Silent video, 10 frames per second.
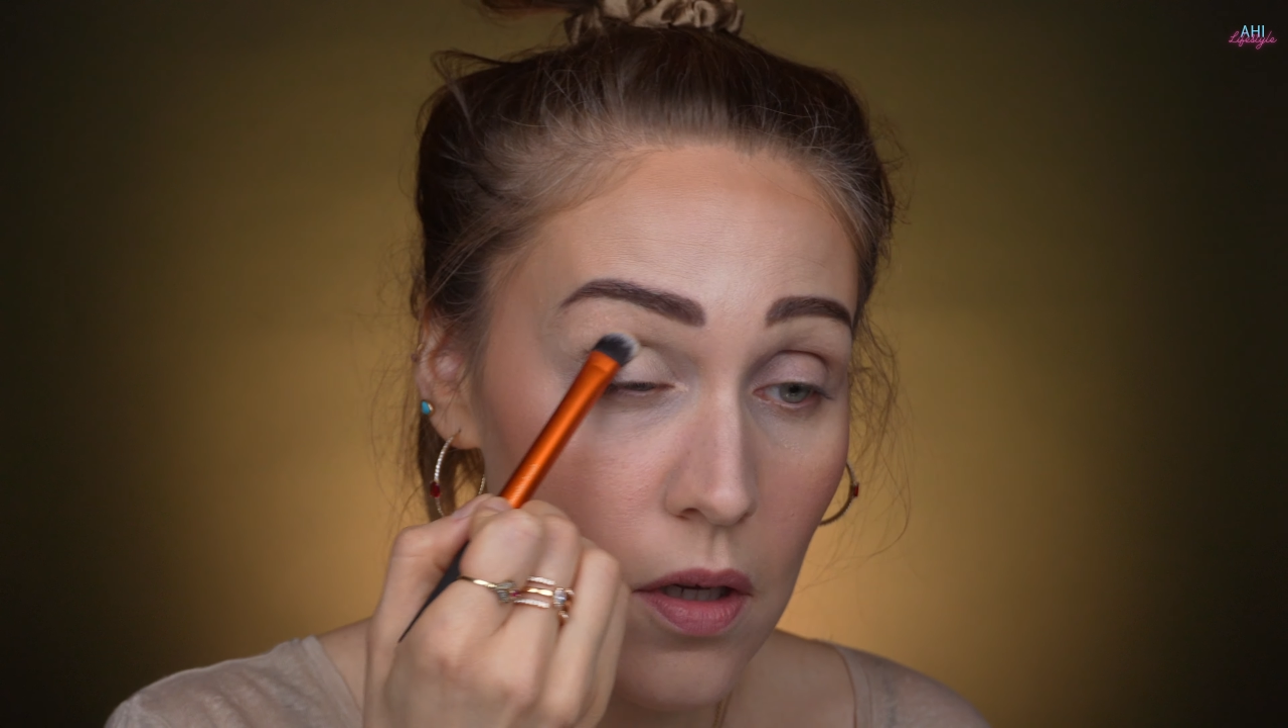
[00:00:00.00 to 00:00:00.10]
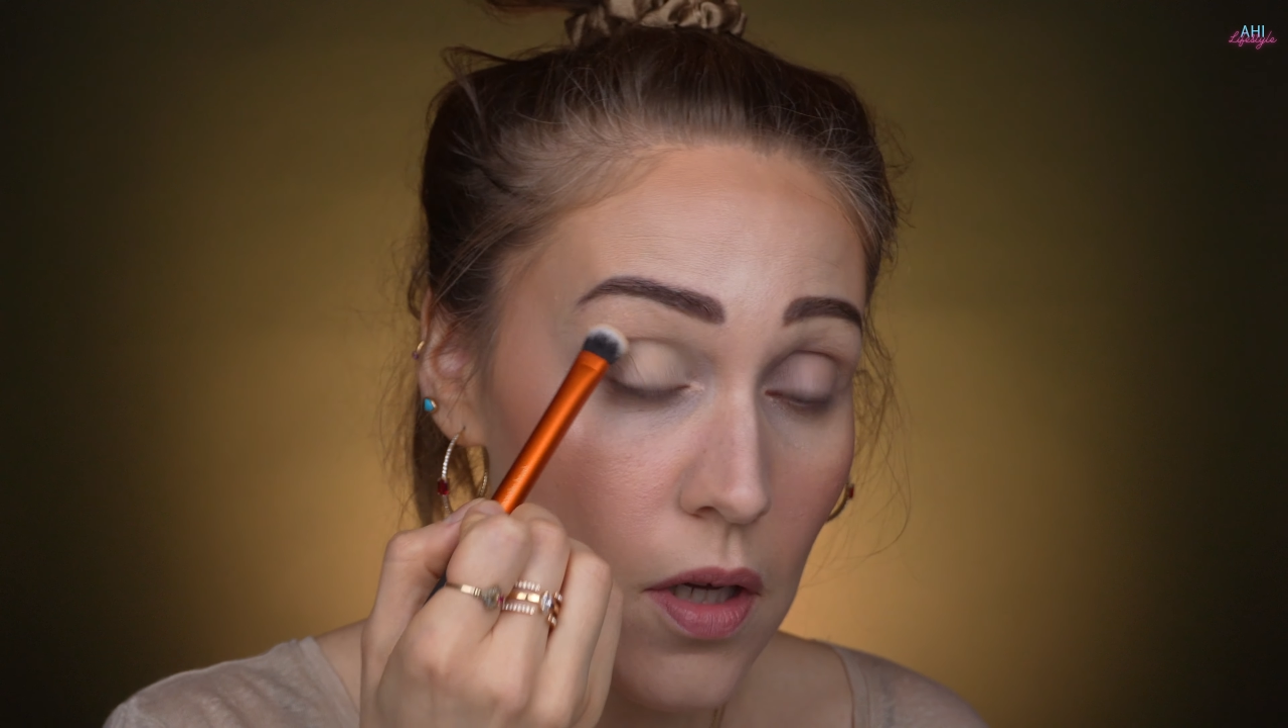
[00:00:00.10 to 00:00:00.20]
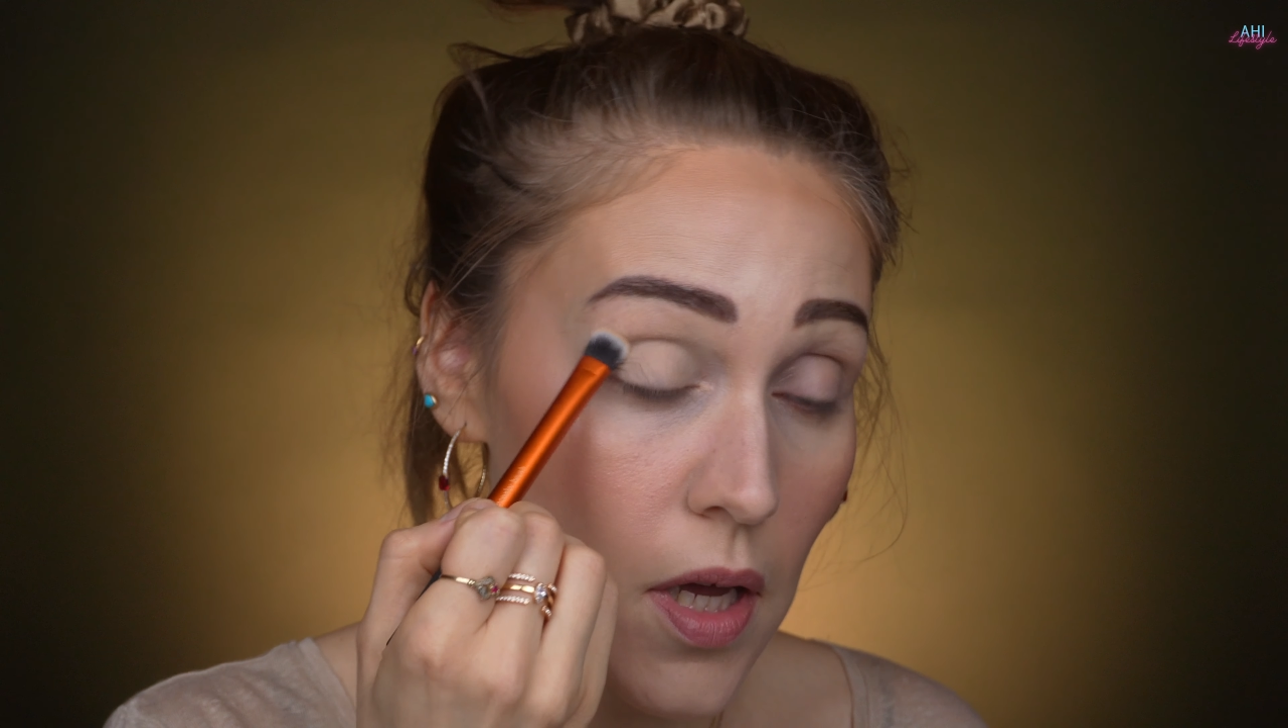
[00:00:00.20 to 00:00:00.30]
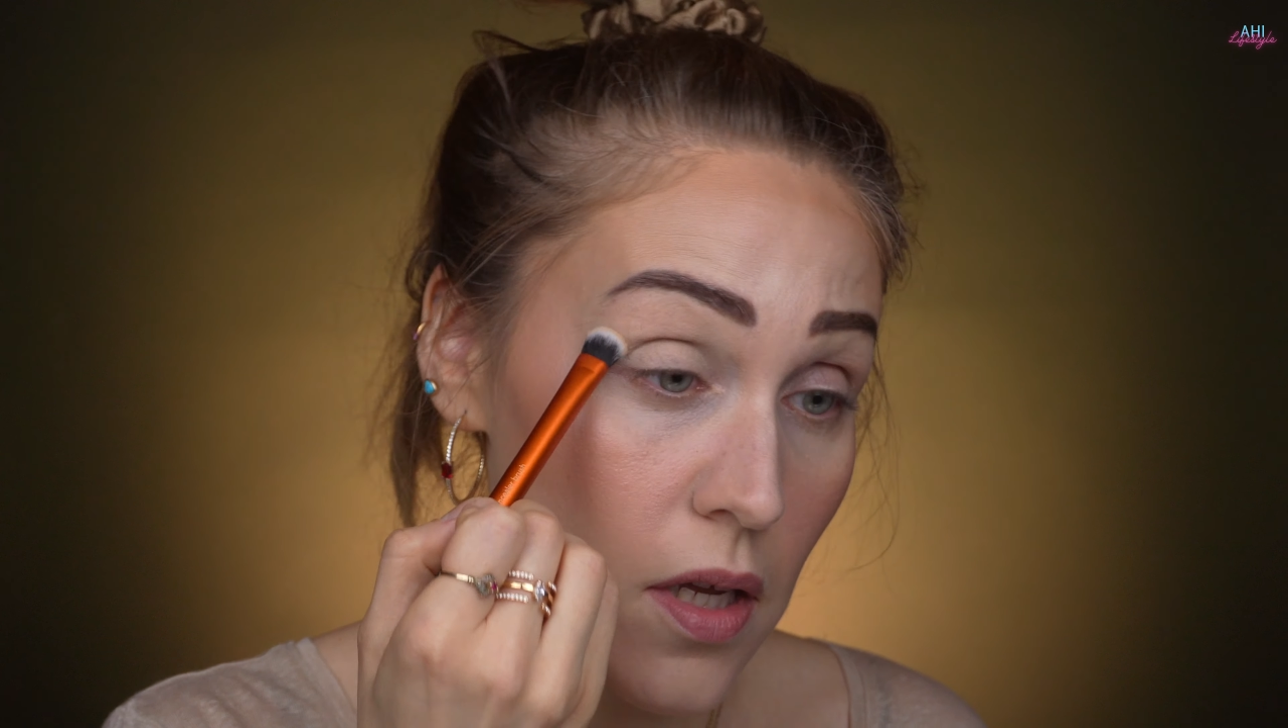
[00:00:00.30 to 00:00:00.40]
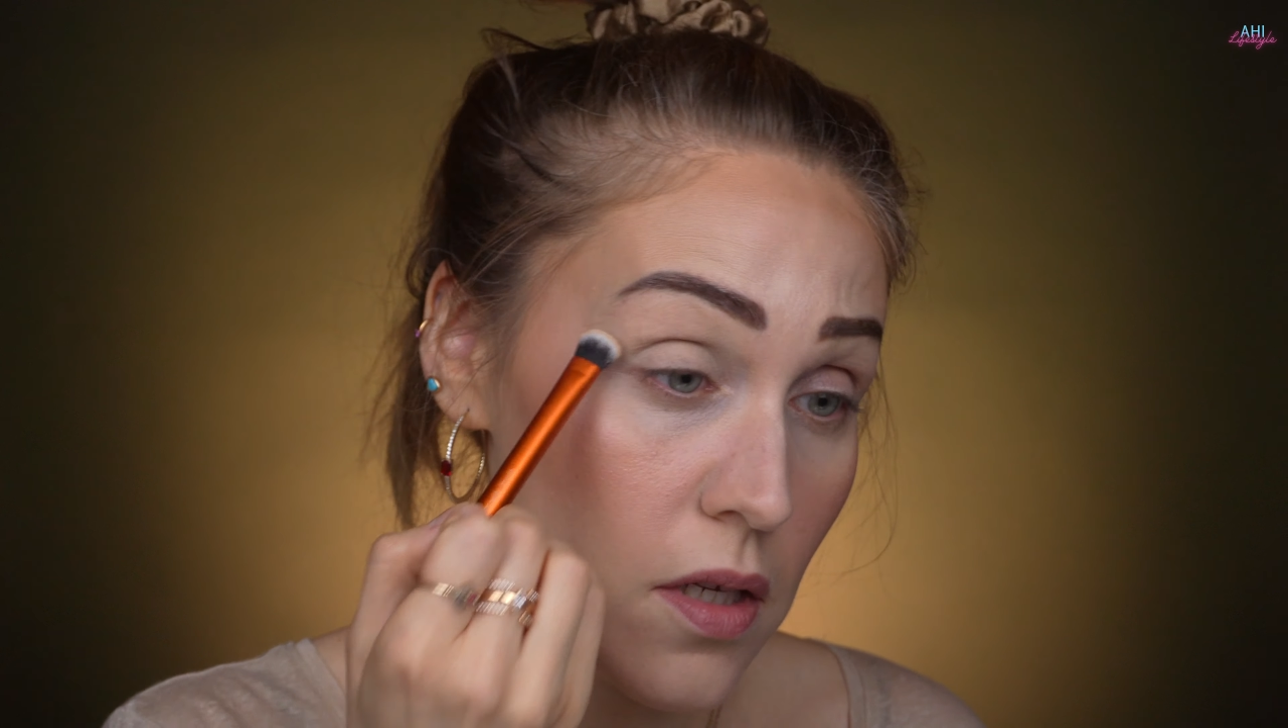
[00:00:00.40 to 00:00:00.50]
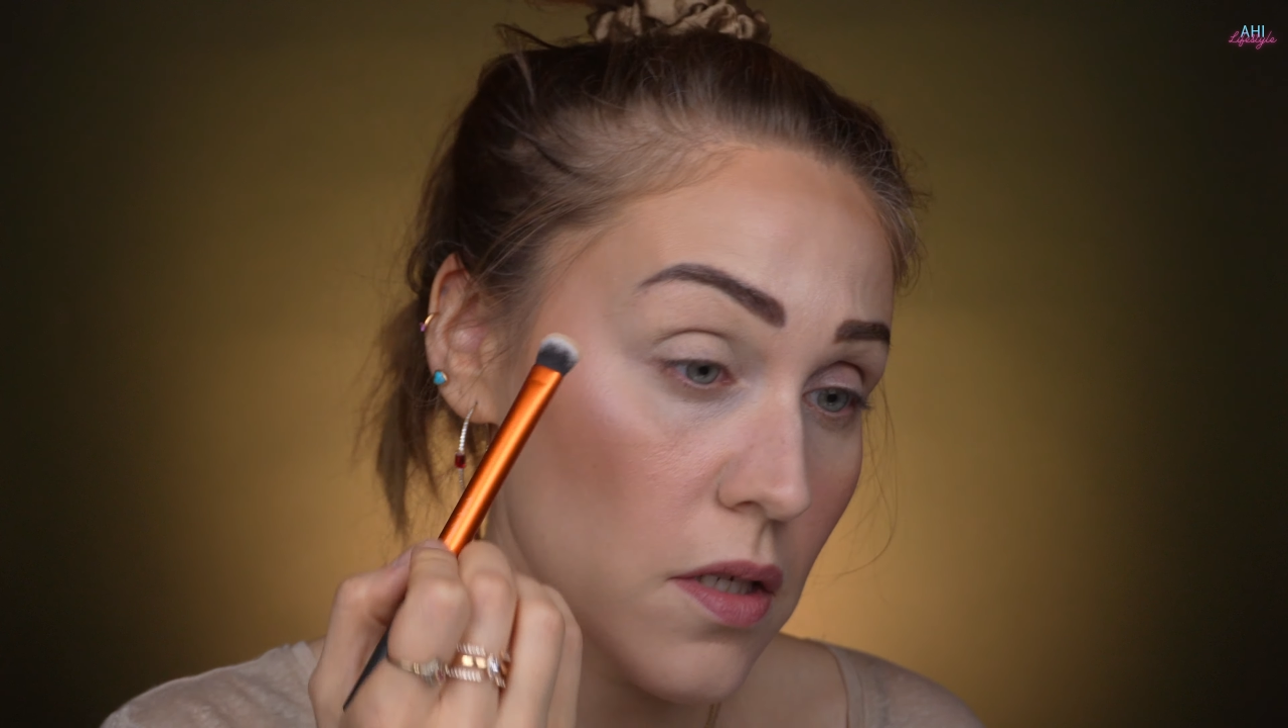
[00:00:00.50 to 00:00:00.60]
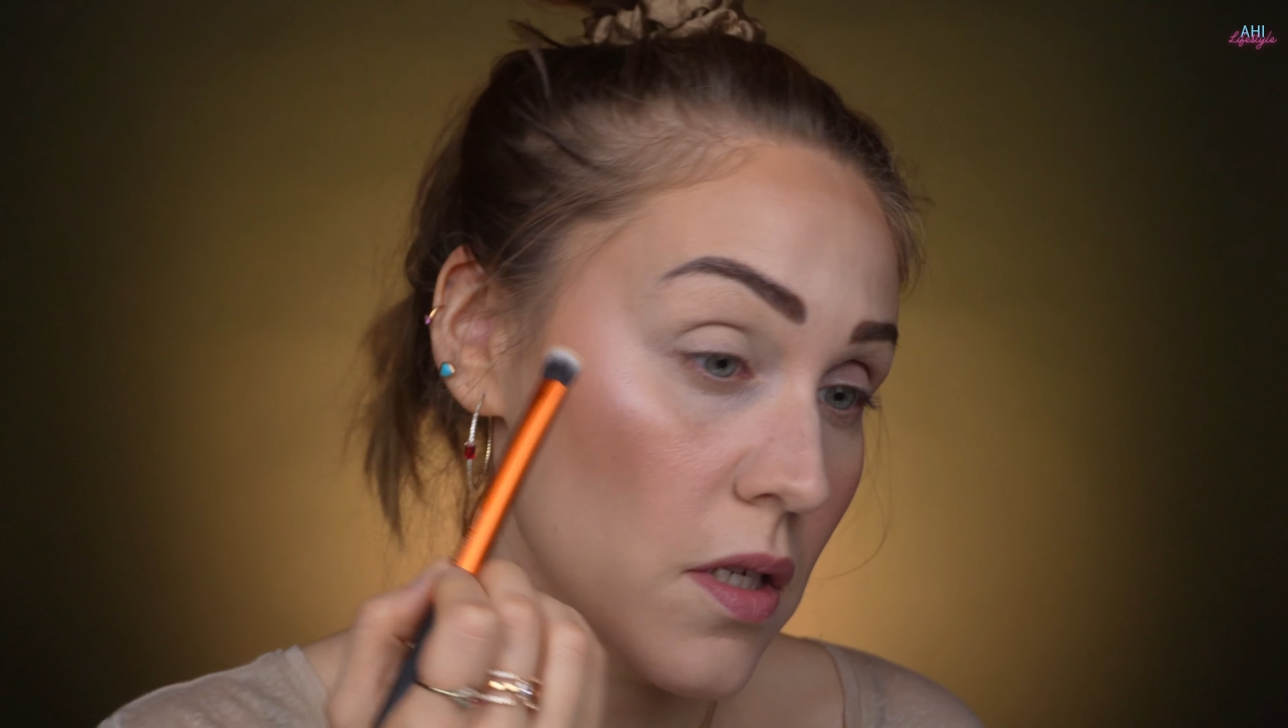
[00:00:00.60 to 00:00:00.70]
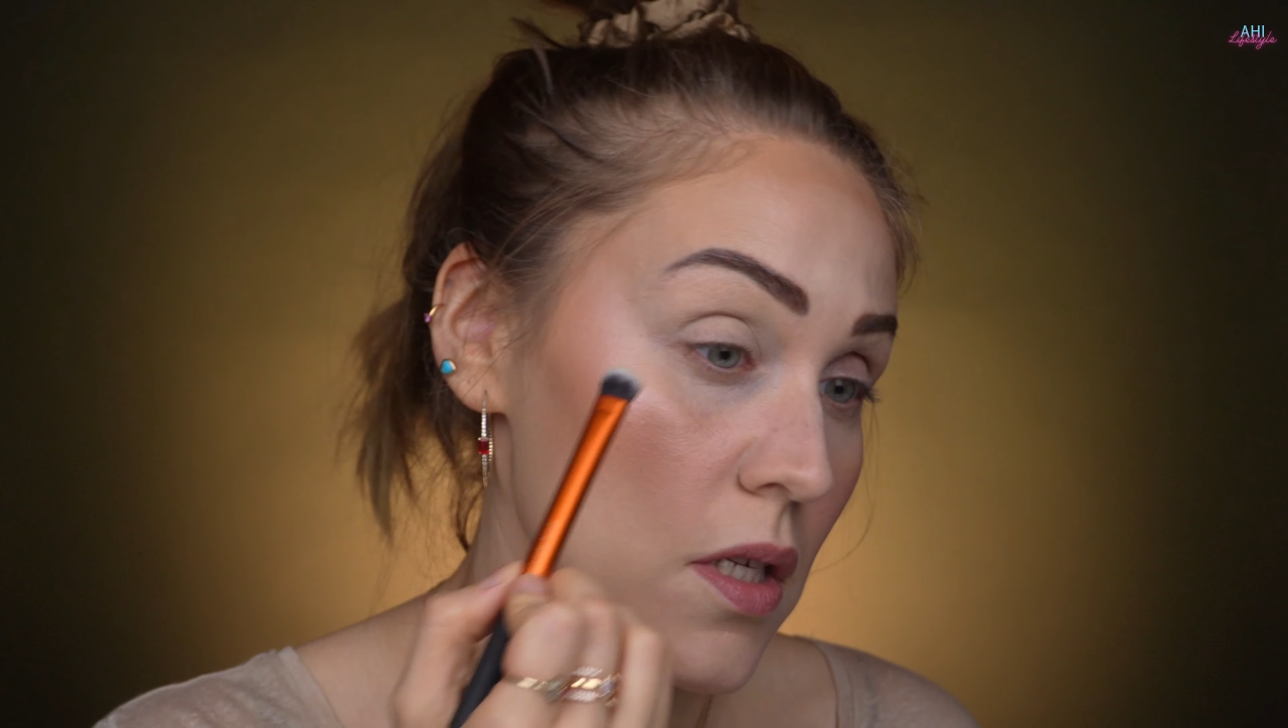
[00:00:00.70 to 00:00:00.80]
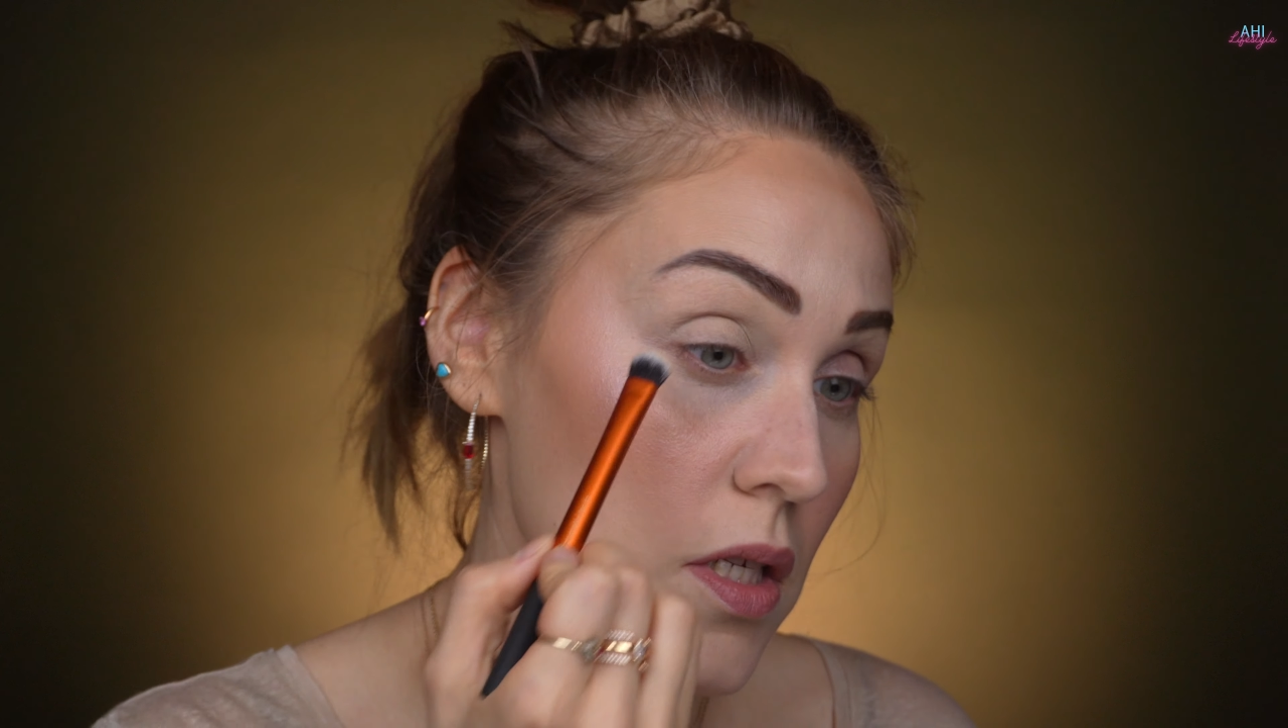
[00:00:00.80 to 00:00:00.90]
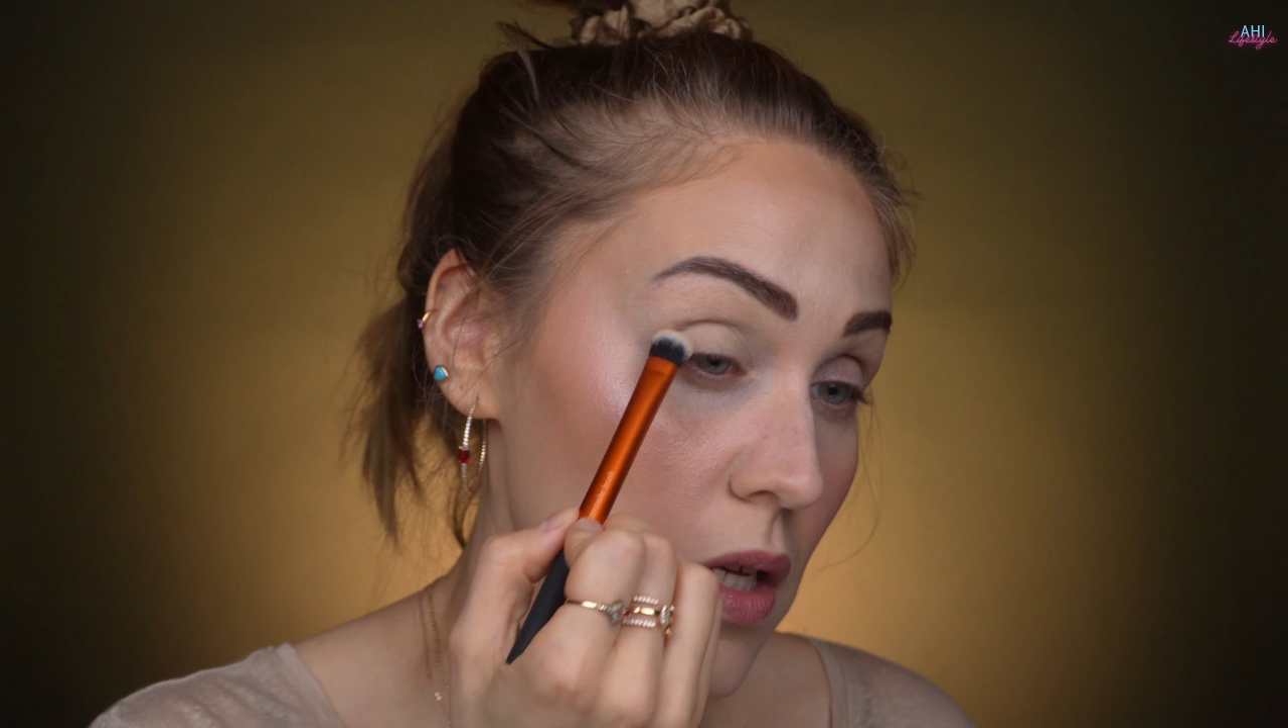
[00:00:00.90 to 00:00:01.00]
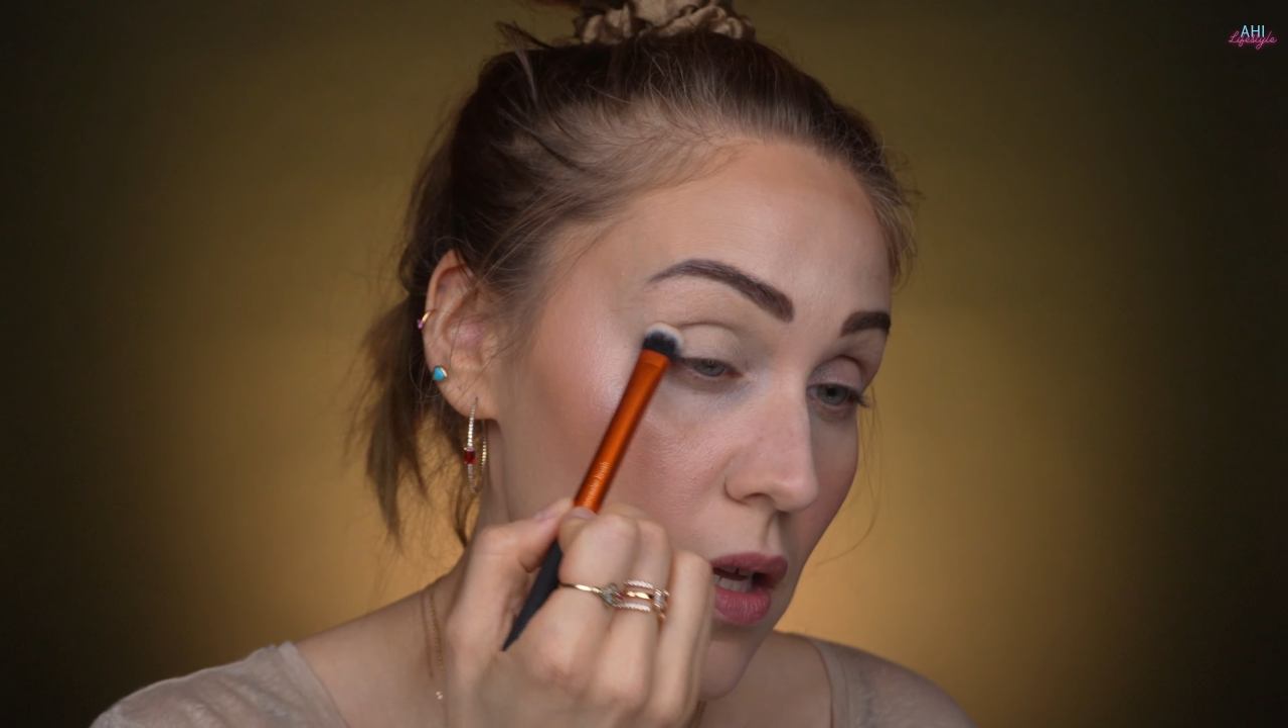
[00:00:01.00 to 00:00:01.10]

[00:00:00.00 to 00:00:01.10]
And